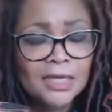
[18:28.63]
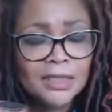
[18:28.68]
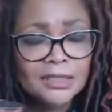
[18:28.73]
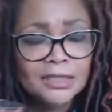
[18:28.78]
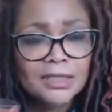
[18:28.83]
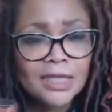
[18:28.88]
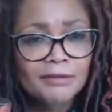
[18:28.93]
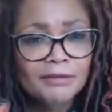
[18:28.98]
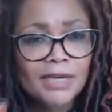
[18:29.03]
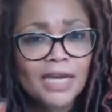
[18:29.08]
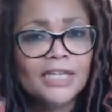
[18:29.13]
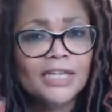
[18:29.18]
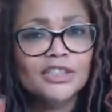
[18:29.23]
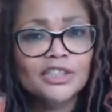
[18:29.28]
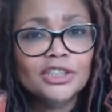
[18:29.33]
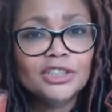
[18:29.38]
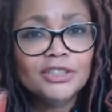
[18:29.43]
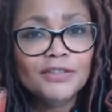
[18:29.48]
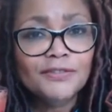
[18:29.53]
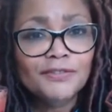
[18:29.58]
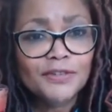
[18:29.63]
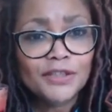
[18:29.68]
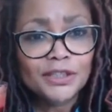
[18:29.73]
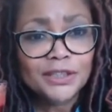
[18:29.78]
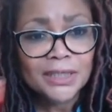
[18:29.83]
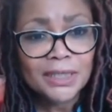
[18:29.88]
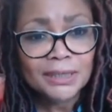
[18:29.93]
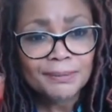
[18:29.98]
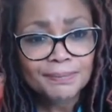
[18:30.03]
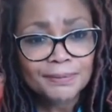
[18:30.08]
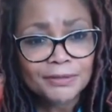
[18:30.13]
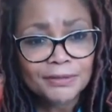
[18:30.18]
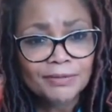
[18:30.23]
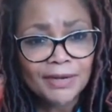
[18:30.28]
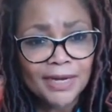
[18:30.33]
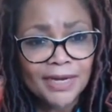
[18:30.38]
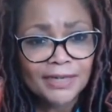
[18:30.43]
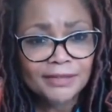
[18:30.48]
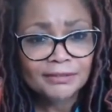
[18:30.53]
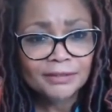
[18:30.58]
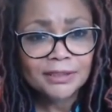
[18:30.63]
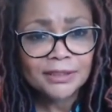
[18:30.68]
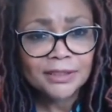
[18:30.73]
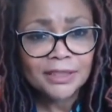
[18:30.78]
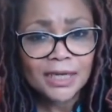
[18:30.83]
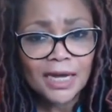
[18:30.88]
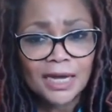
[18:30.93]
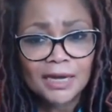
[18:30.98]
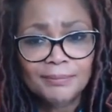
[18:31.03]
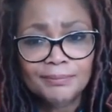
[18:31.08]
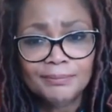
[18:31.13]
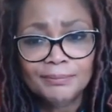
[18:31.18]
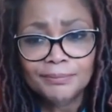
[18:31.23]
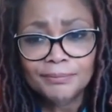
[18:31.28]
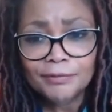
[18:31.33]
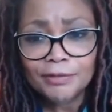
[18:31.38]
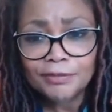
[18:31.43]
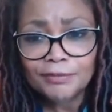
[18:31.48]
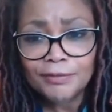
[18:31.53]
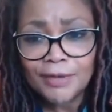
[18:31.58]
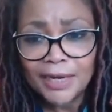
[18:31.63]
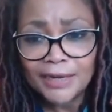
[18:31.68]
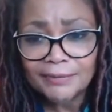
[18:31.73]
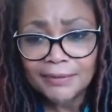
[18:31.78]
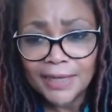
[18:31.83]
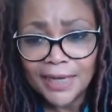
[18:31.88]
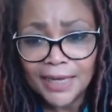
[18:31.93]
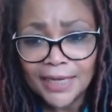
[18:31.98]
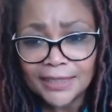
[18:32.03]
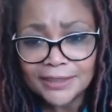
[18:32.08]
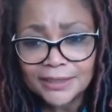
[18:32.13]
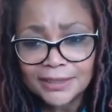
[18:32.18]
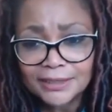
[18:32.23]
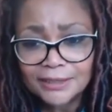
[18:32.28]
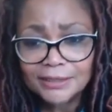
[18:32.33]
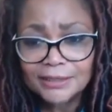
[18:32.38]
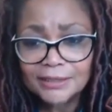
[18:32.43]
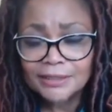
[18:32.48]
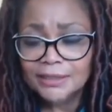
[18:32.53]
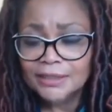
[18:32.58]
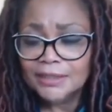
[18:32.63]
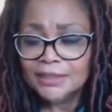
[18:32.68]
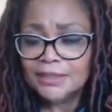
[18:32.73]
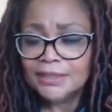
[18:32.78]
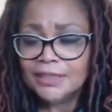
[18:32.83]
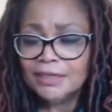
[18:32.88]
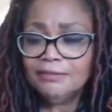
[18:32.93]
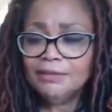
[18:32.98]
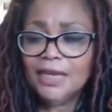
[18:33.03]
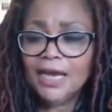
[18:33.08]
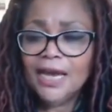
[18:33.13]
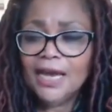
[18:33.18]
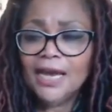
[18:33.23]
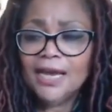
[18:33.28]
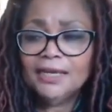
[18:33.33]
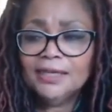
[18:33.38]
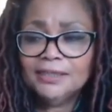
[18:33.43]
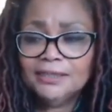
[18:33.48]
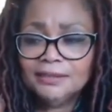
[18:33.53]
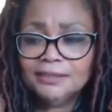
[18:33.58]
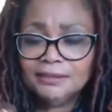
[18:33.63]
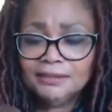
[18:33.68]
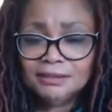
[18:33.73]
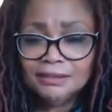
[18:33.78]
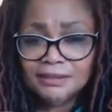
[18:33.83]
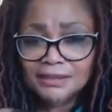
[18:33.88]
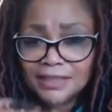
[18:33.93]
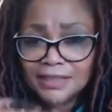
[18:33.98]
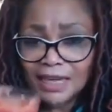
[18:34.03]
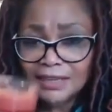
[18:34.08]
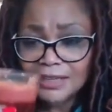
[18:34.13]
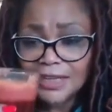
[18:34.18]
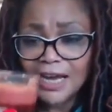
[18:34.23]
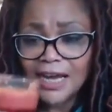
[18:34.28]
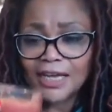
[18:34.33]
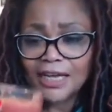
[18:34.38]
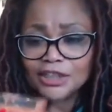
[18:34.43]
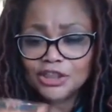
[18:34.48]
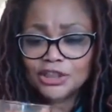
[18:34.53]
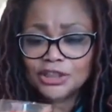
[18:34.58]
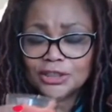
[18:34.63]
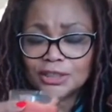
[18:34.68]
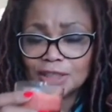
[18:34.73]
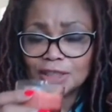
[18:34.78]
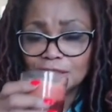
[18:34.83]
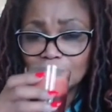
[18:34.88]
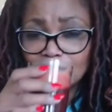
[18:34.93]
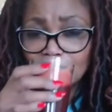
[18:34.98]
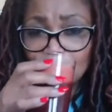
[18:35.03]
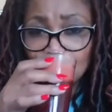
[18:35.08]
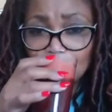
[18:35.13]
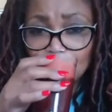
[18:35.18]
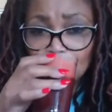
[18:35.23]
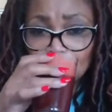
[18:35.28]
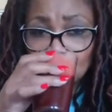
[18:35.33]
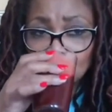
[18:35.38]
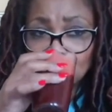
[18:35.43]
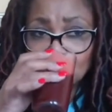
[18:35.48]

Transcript: So yeah, just a few tips around that. So yeah, down the hatch it's going to go.